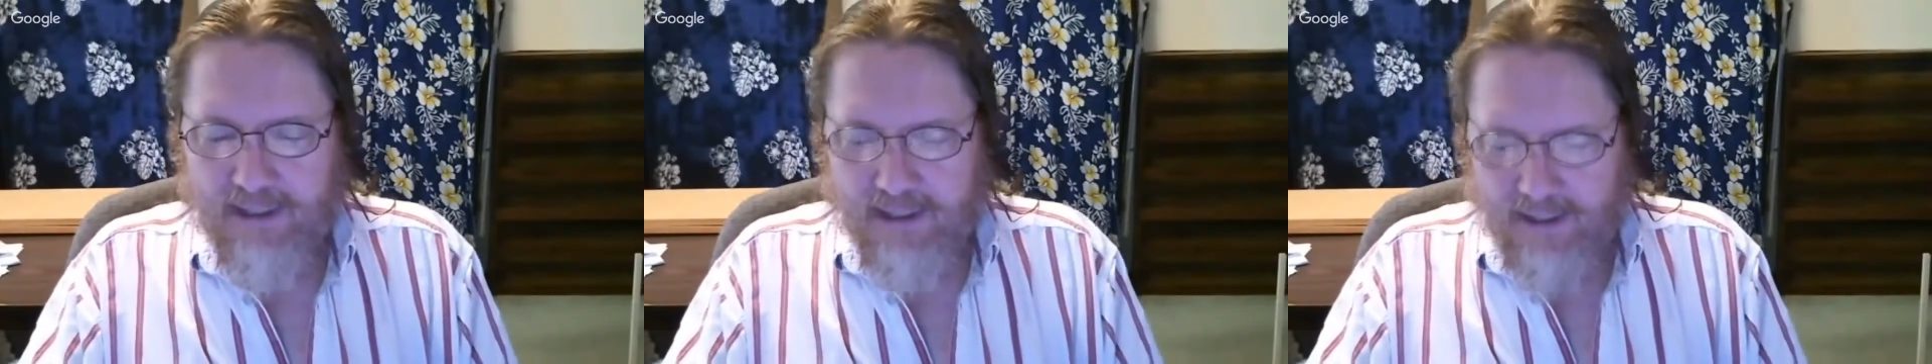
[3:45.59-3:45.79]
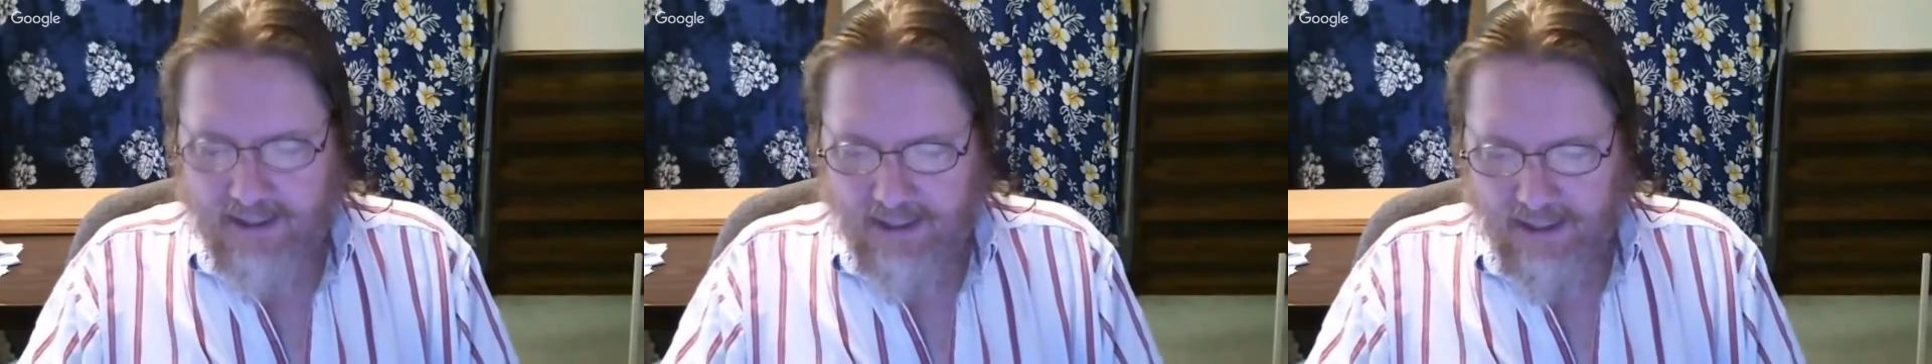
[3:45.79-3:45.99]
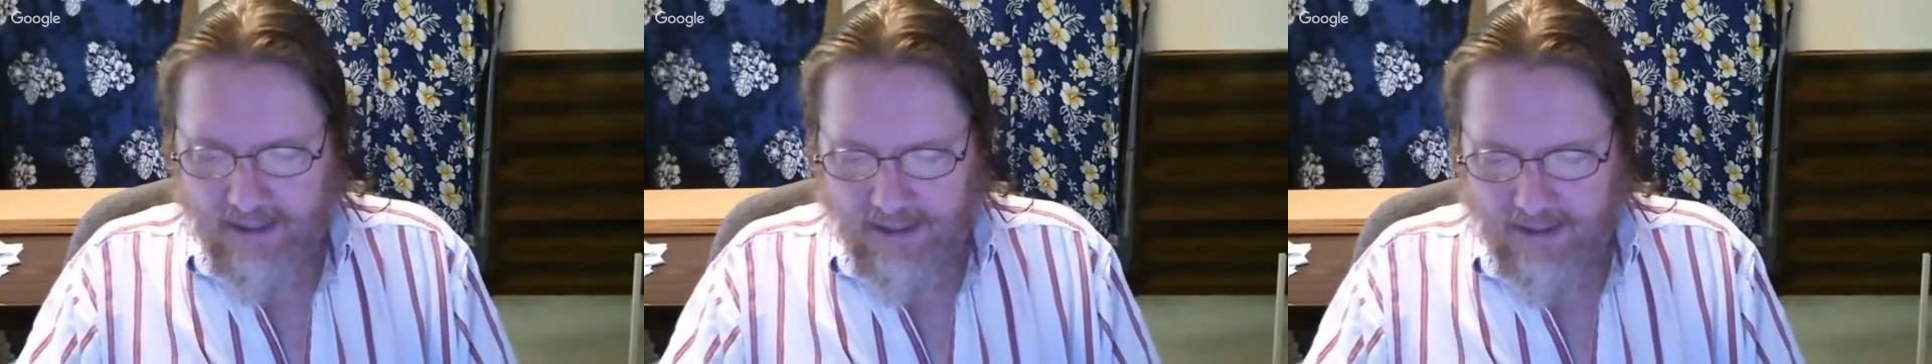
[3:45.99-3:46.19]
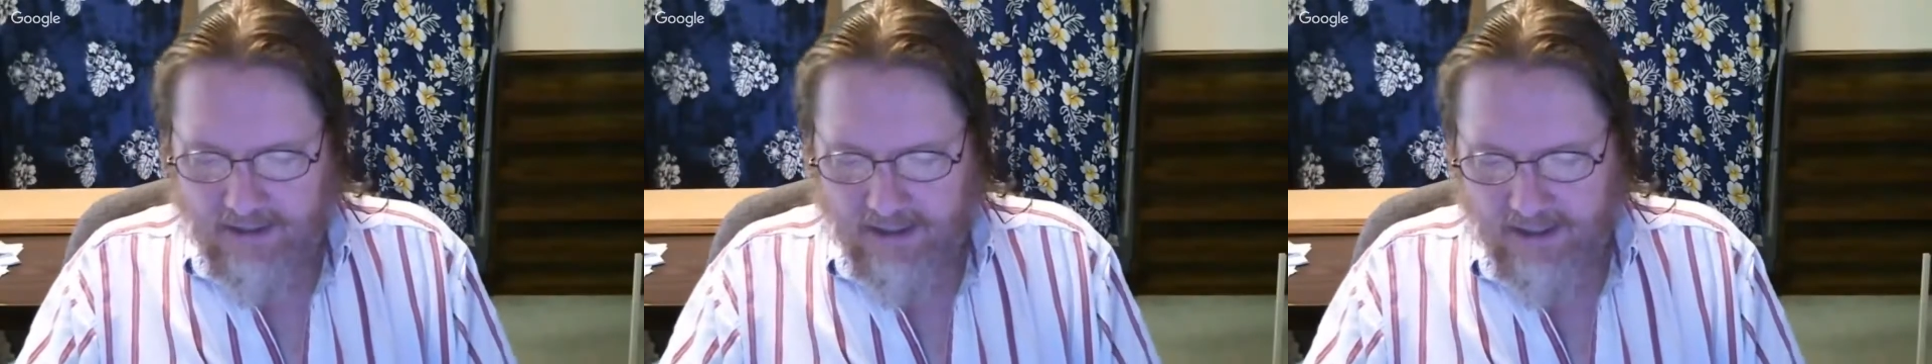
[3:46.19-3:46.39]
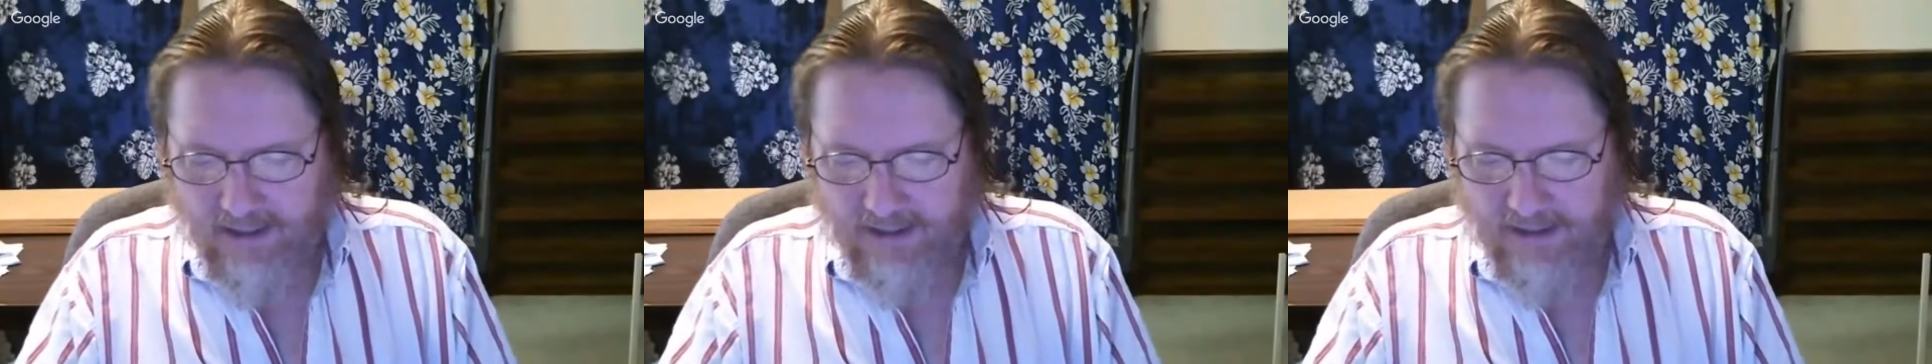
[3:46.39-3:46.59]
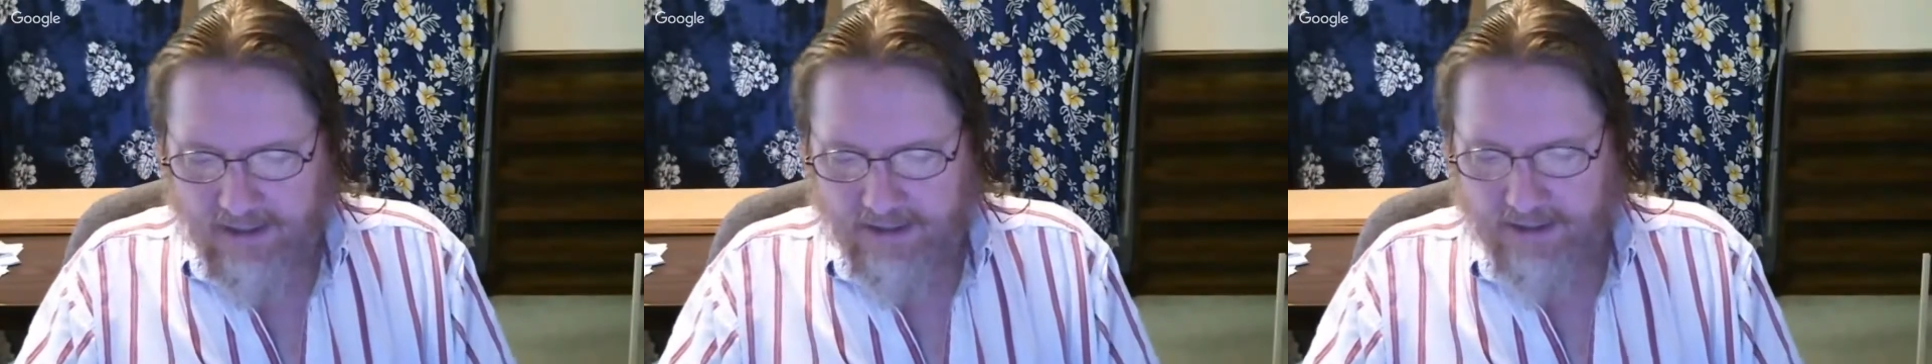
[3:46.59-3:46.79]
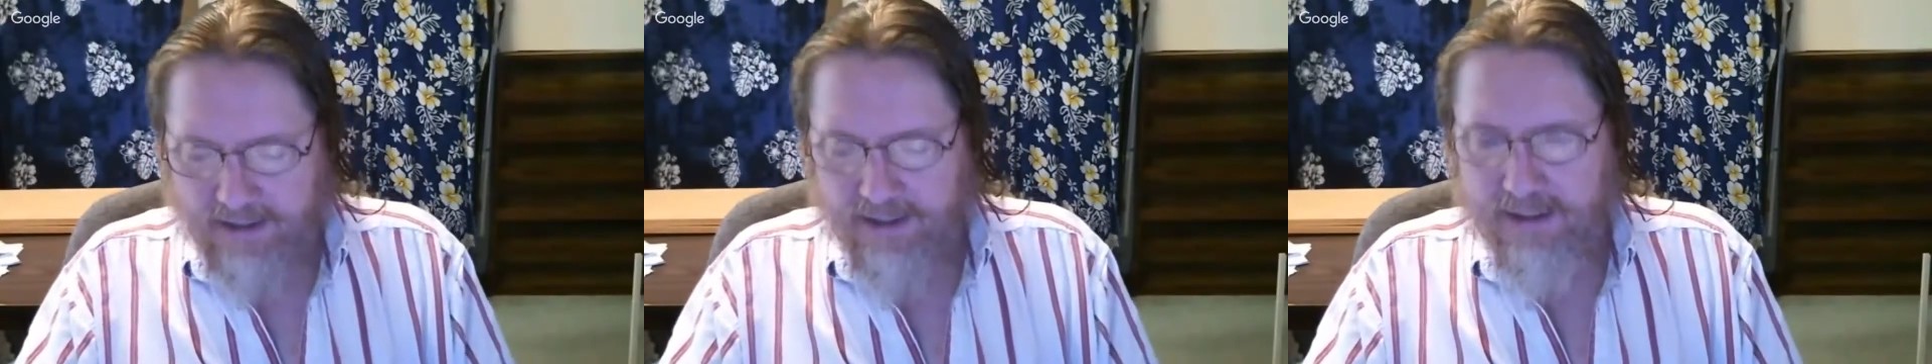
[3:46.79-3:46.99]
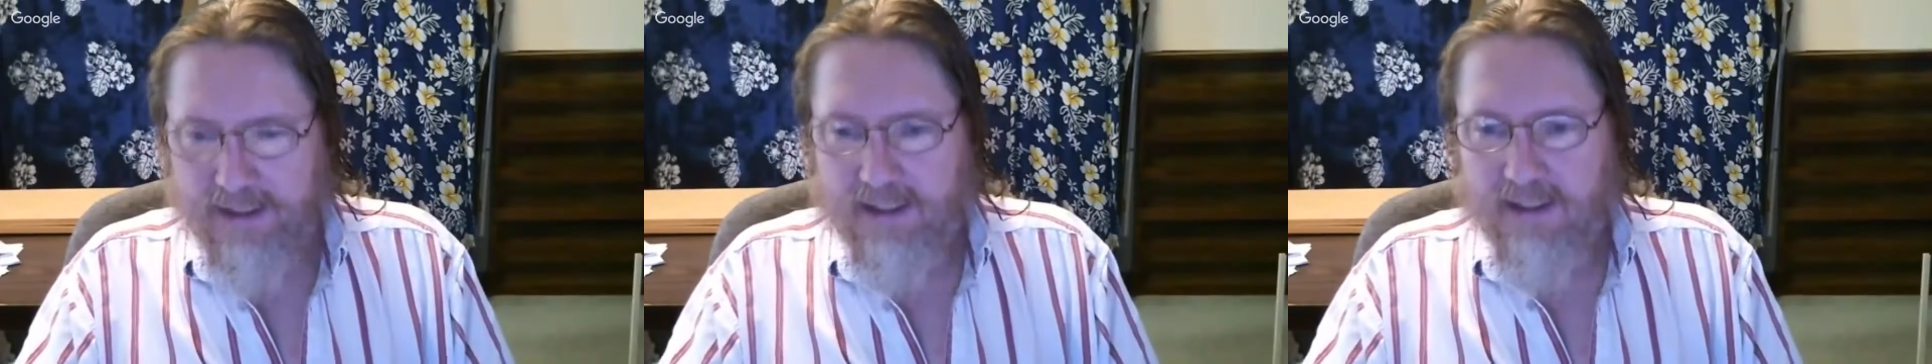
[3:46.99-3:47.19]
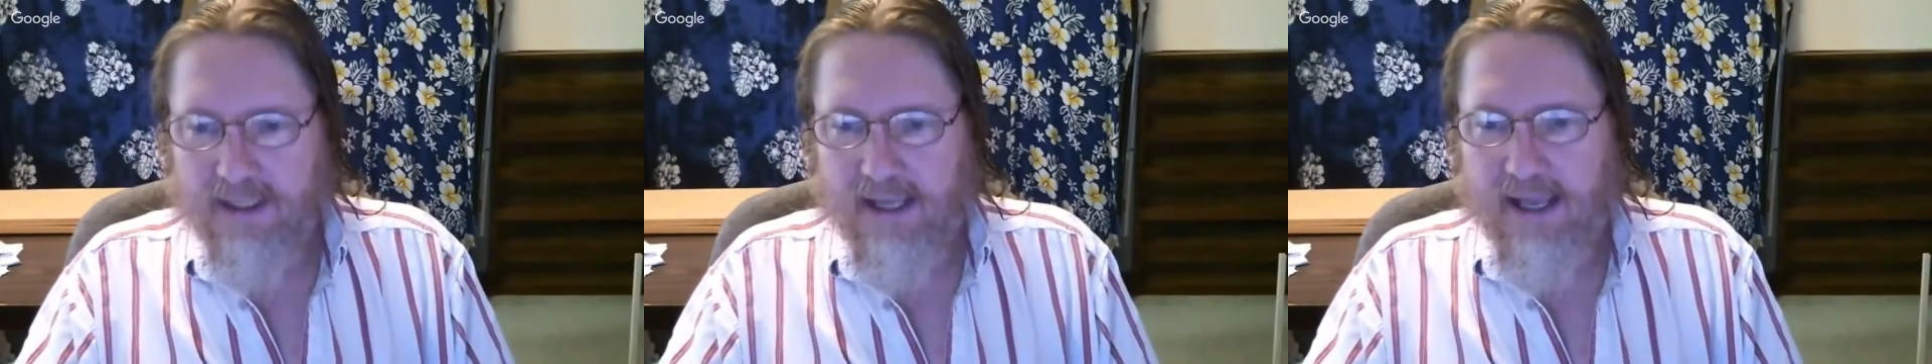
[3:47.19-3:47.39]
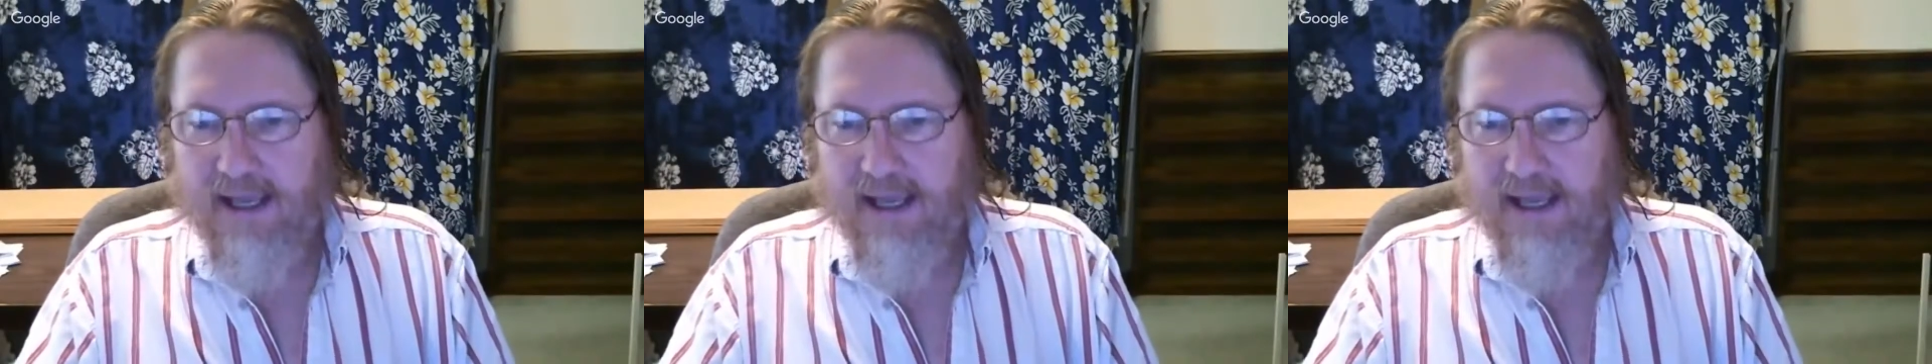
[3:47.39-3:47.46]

detail on the conditions that